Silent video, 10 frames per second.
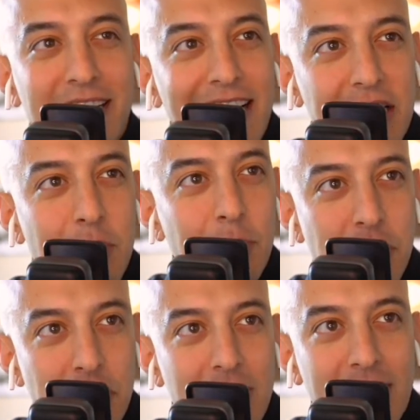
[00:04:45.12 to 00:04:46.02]
and you were
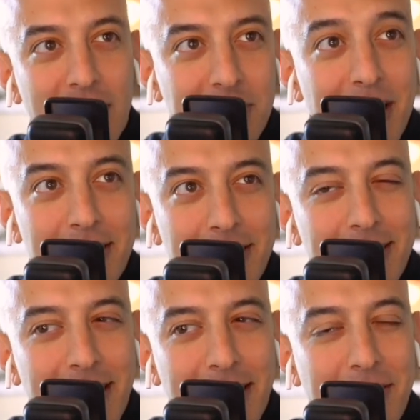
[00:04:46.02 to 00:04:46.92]
shooting, and I was like,
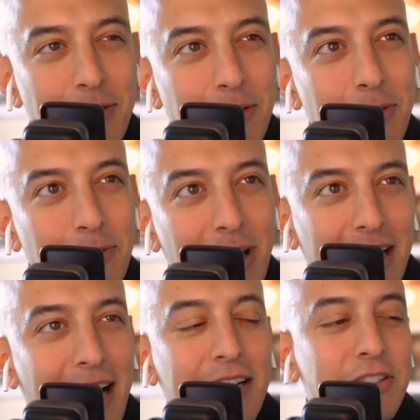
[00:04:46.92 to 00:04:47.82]
I don't know if I
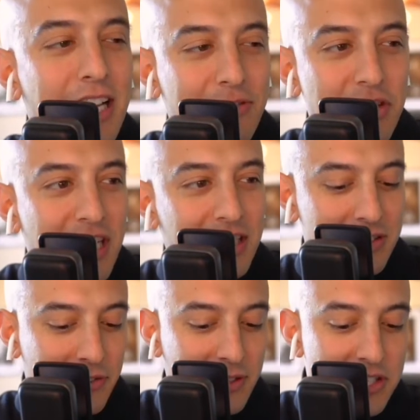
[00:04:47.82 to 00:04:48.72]
actually have to check the
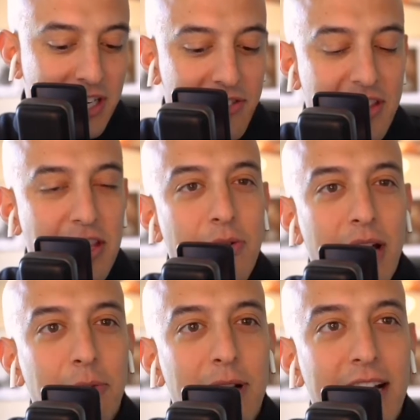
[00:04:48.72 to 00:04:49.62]
screenshot. I think you had
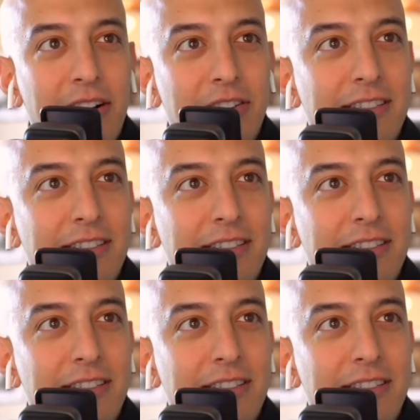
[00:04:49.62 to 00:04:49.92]
red hair at the